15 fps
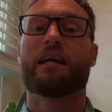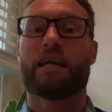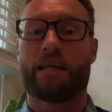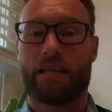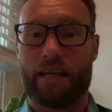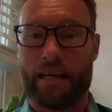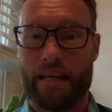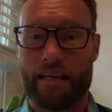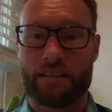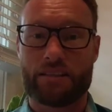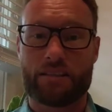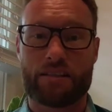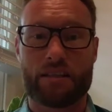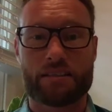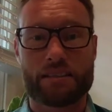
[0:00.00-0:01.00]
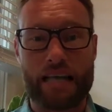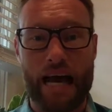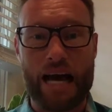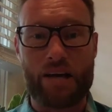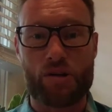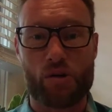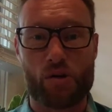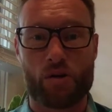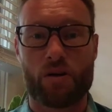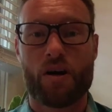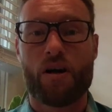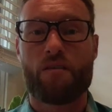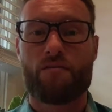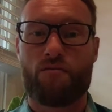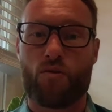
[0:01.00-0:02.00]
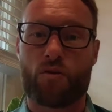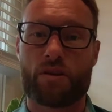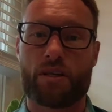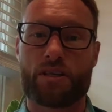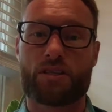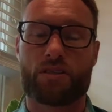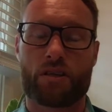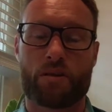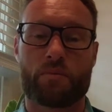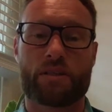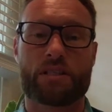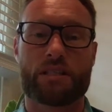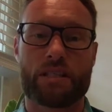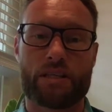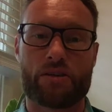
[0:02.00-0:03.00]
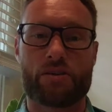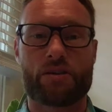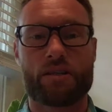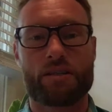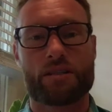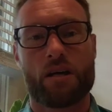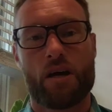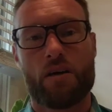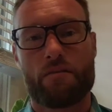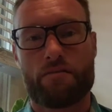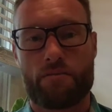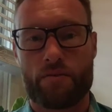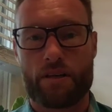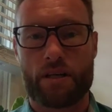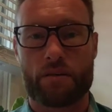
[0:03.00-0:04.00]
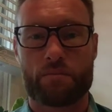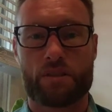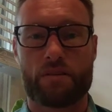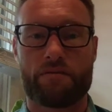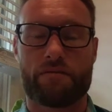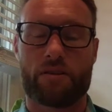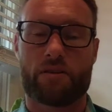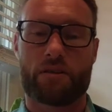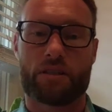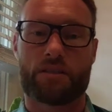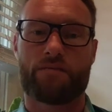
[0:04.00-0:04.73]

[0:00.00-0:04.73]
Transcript: And hence the title for this sermon series, Freedom to Flourish.